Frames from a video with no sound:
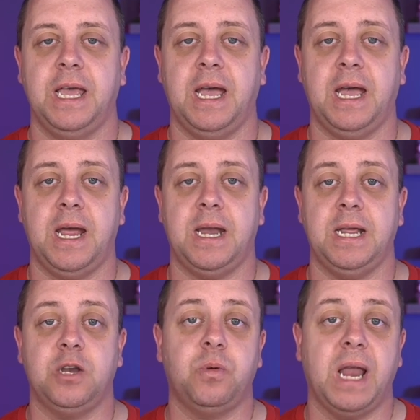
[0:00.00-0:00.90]
And
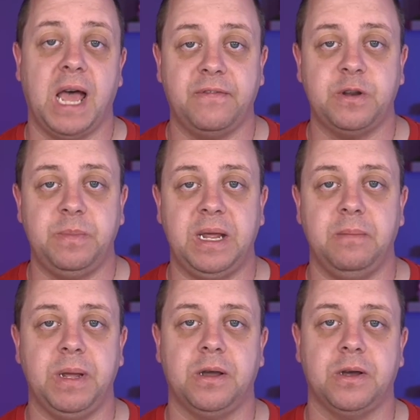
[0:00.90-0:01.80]
it will have to be,
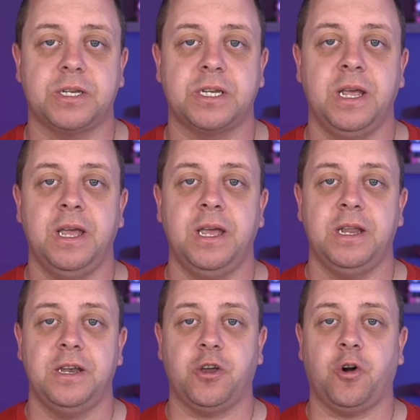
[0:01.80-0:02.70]
because
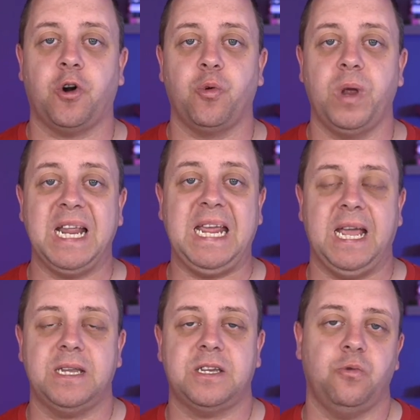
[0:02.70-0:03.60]
the car will
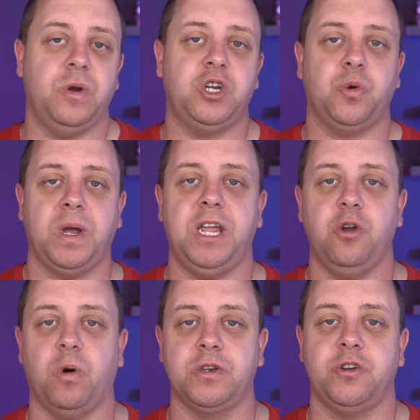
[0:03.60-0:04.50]
guess which way
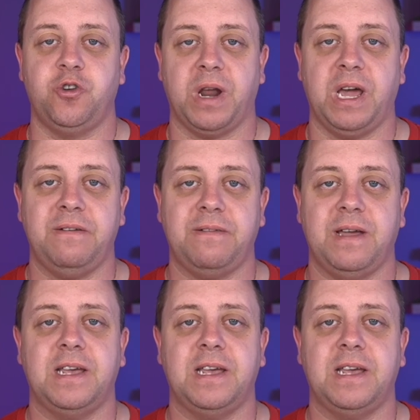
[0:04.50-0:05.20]
you want to drive.